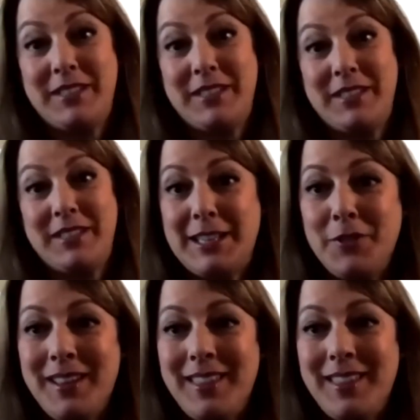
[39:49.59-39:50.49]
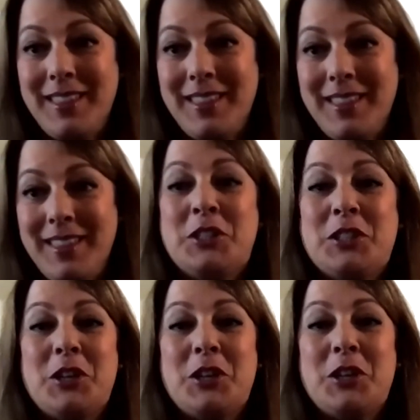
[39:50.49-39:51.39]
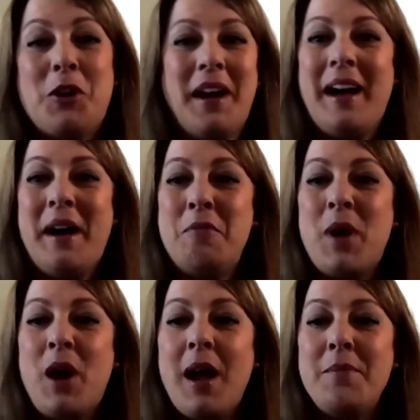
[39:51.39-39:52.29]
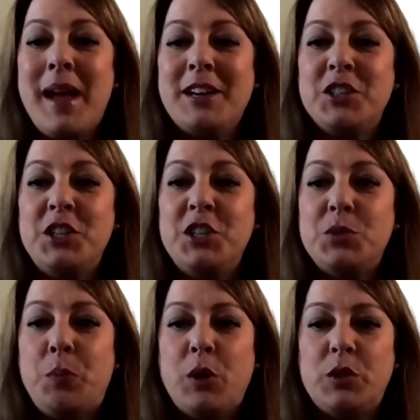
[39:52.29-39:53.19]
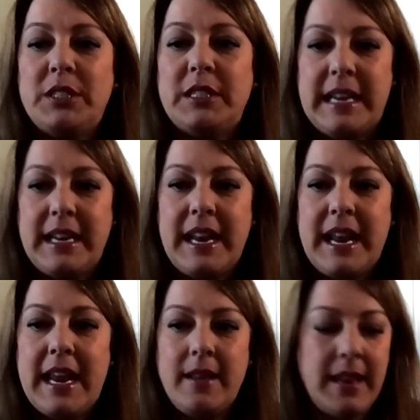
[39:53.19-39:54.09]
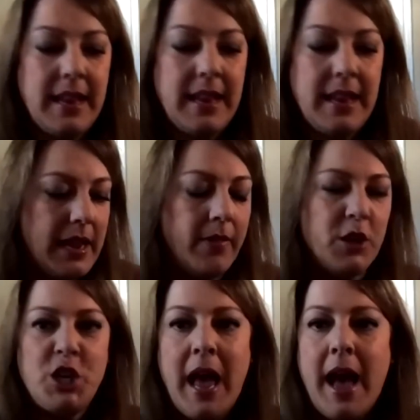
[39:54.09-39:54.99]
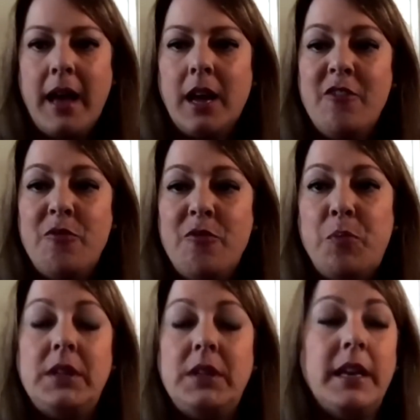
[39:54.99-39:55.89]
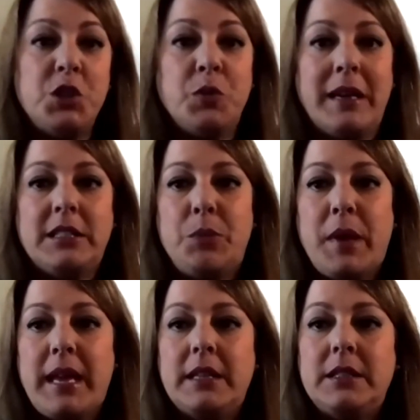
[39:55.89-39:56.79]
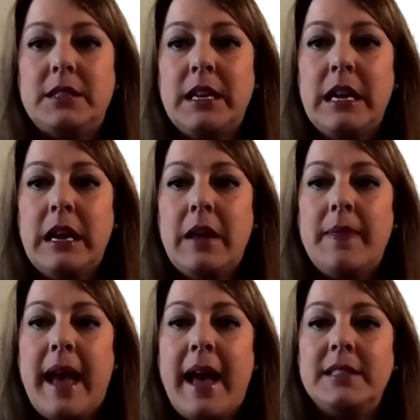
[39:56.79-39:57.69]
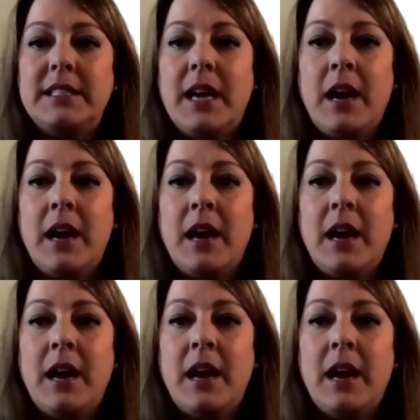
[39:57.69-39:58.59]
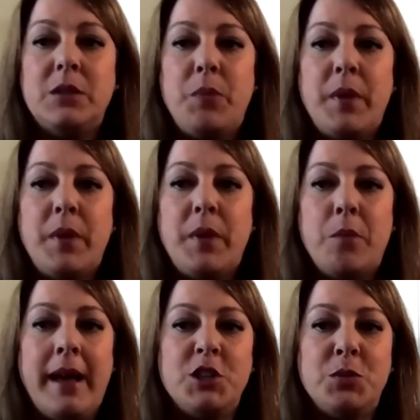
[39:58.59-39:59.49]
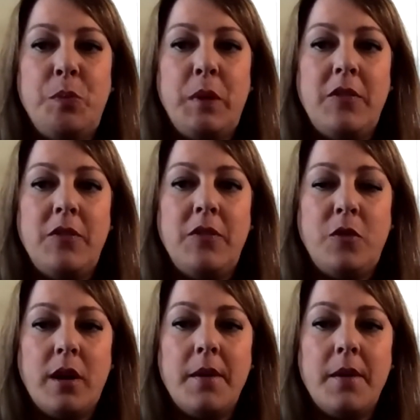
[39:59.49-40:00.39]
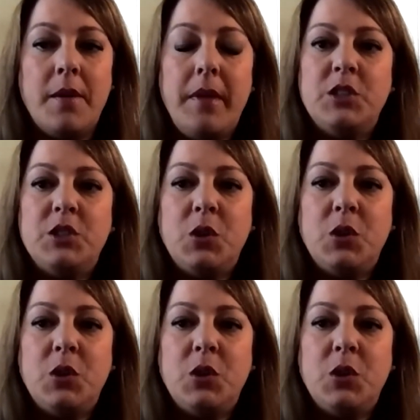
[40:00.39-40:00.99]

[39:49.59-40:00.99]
We're just going to have to taste everything. So I'm actually just posting in the chat. I put the other two recipes that we use the big batch beef for.